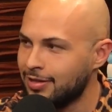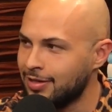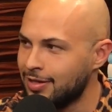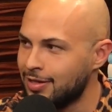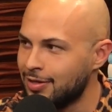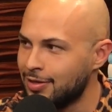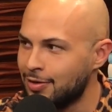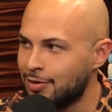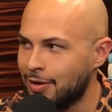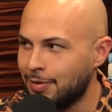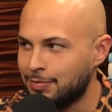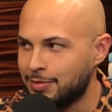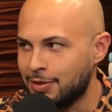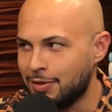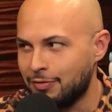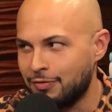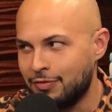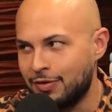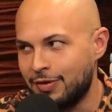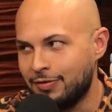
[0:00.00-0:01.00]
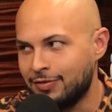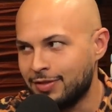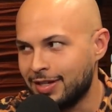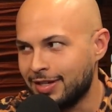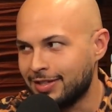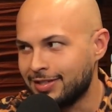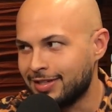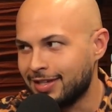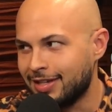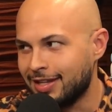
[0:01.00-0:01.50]
you can go up to the
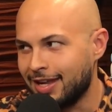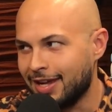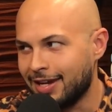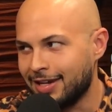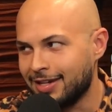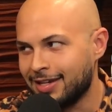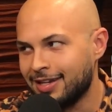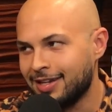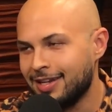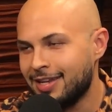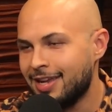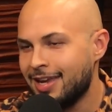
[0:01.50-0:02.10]
50s, and like,